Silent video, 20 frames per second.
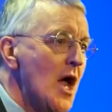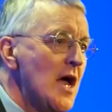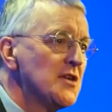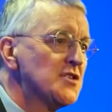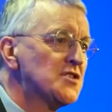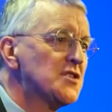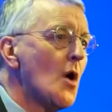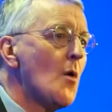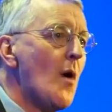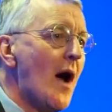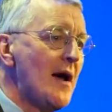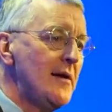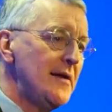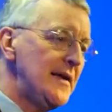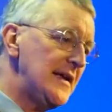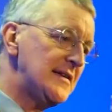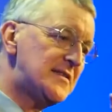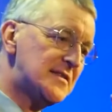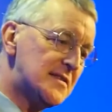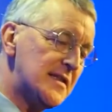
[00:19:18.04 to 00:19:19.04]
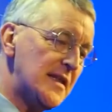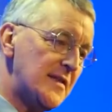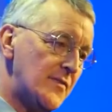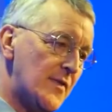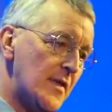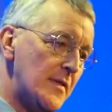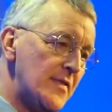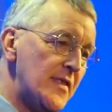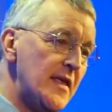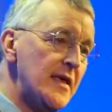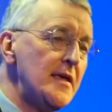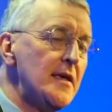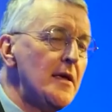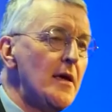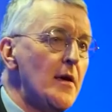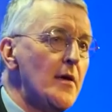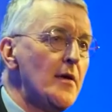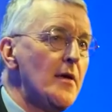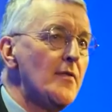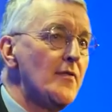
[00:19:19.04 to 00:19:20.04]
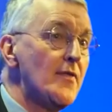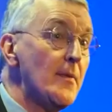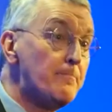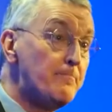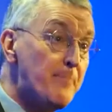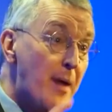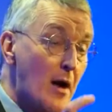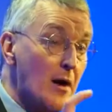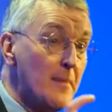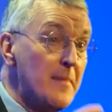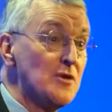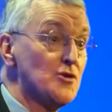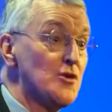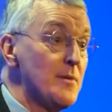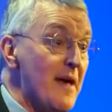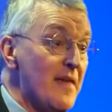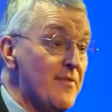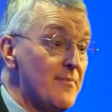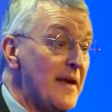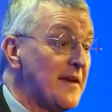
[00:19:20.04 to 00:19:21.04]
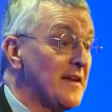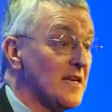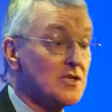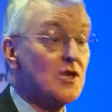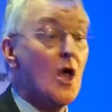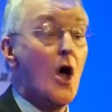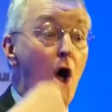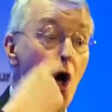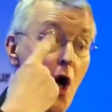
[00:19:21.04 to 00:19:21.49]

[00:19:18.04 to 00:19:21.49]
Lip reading: So it's the parliamentary mathematics.